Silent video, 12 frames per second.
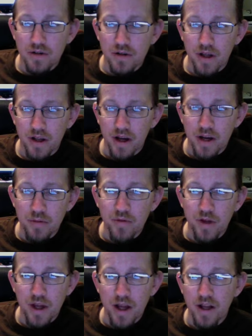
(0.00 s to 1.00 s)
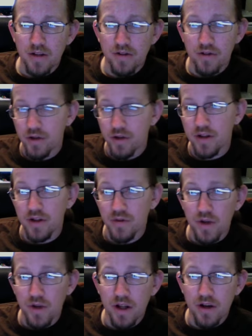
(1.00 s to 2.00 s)
and iMovie 8 to create this
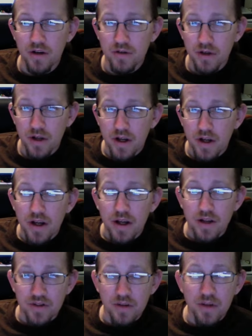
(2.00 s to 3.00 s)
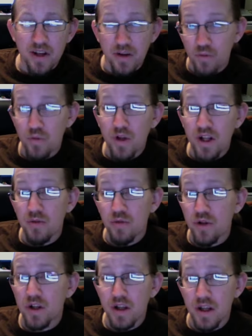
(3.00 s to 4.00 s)
video, and it's going to make it really,
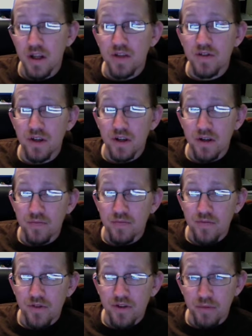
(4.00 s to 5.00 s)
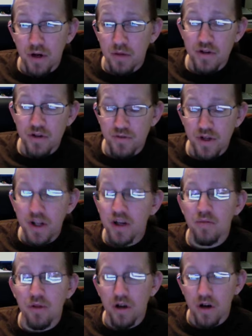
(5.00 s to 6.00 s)
really easy to publish video
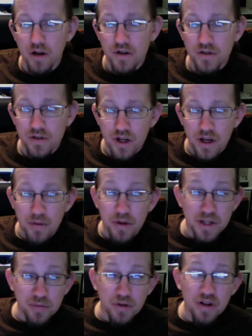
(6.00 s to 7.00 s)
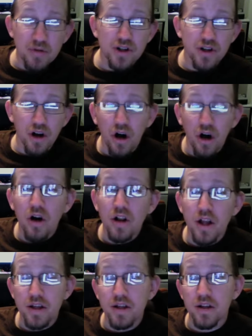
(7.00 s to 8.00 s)
blogs. But that's pretty much all
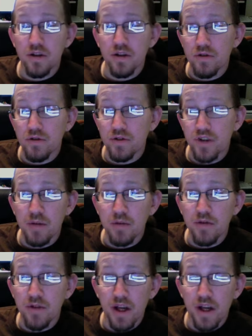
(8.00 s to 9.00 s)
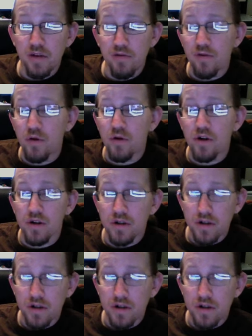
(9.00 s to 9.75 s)
I can use iMovie 8 for.